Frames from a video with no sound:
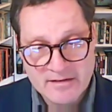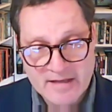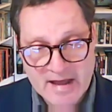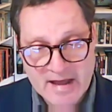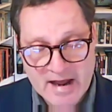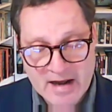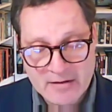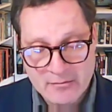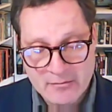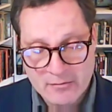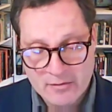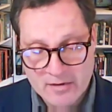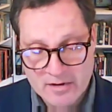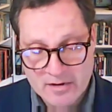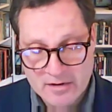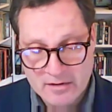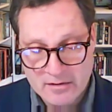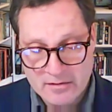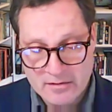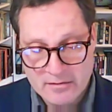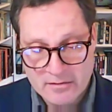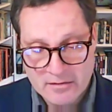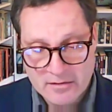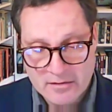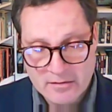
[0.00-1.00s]
that
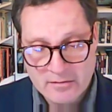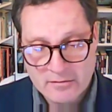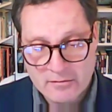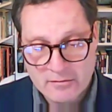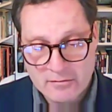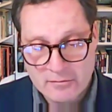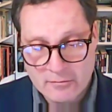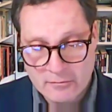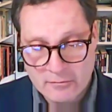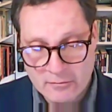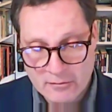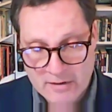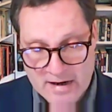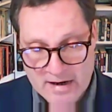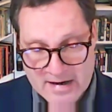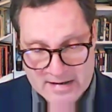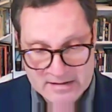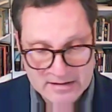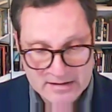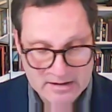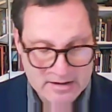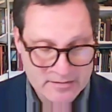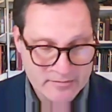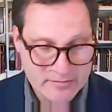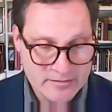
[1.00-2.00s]
will
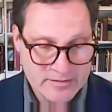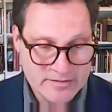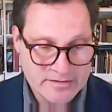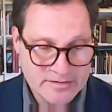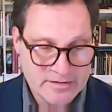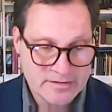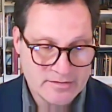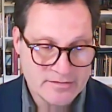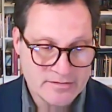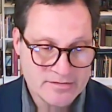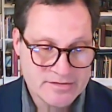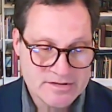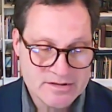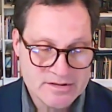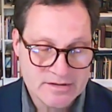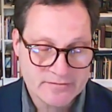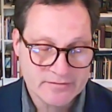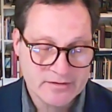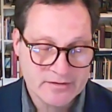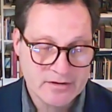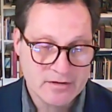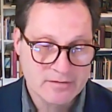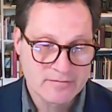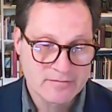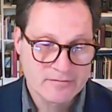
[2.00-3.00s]
greatly reduce the
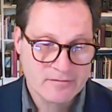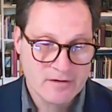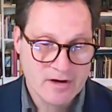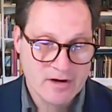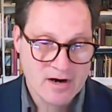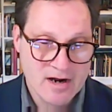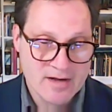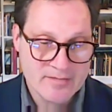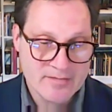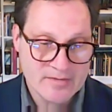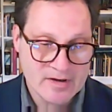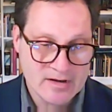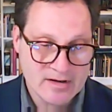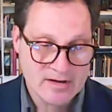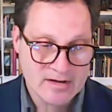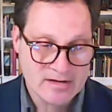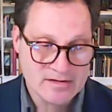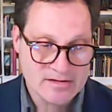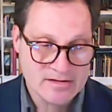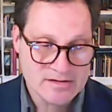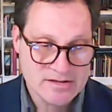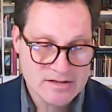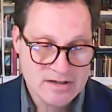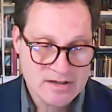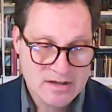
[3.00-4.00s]
flow of crime
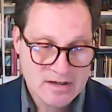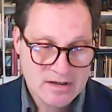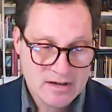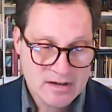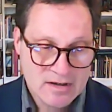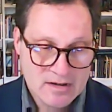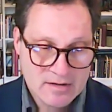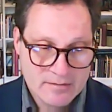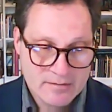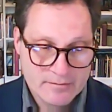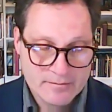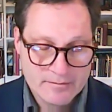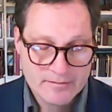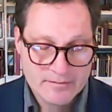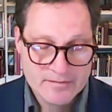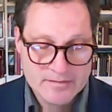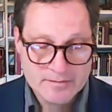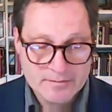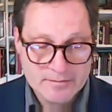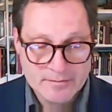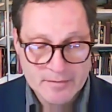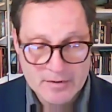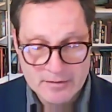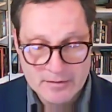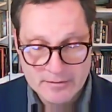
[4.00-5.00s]
guns,
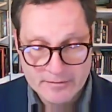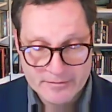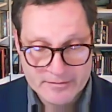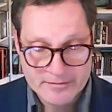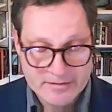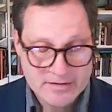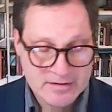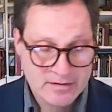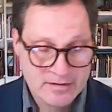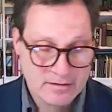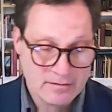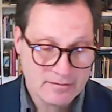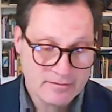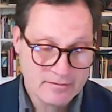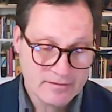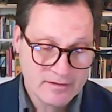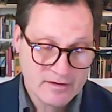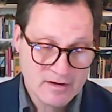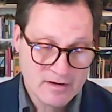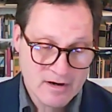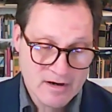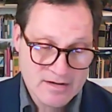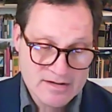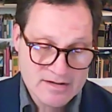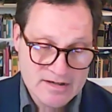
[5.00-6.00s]
both to
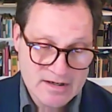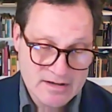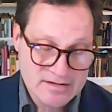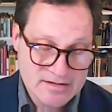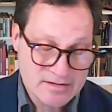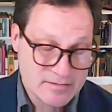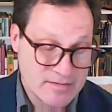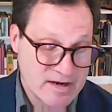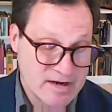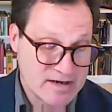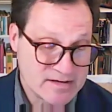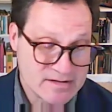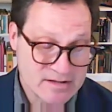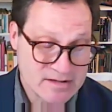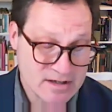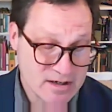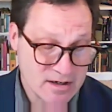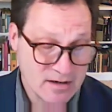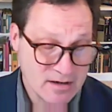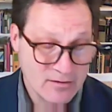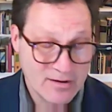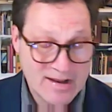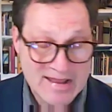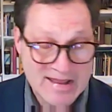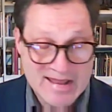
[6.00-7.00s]
the cartels in
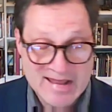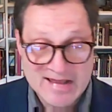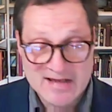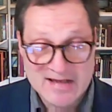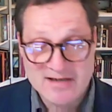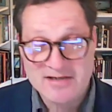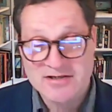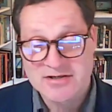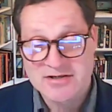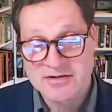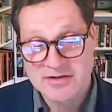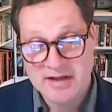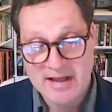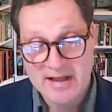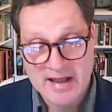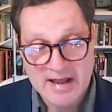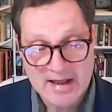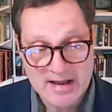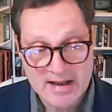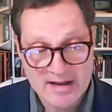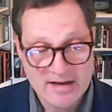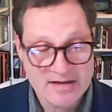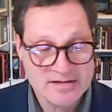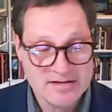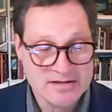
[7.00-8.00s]
Mexico and to
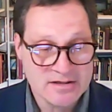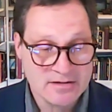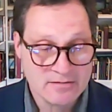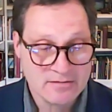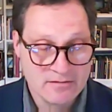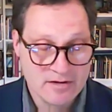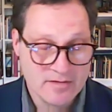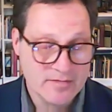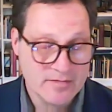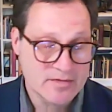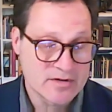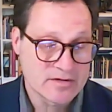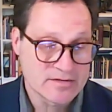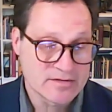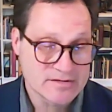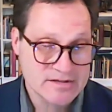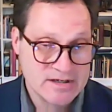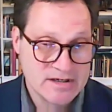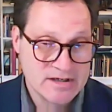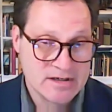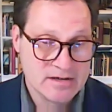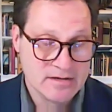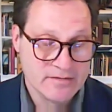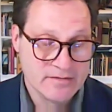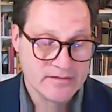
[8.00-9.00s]
gangs and
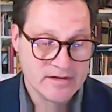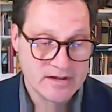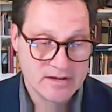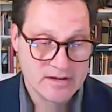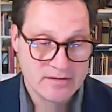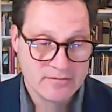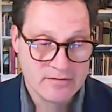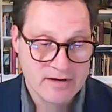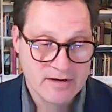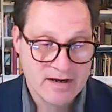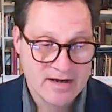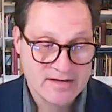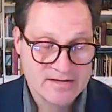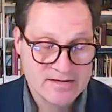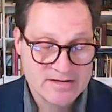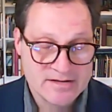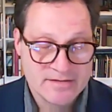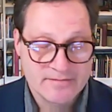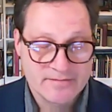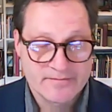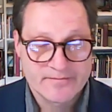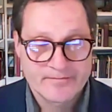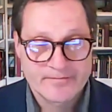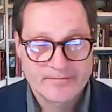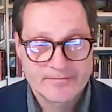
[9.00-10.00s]
criminals here in the
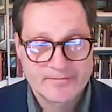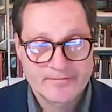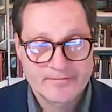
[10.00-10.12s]
US.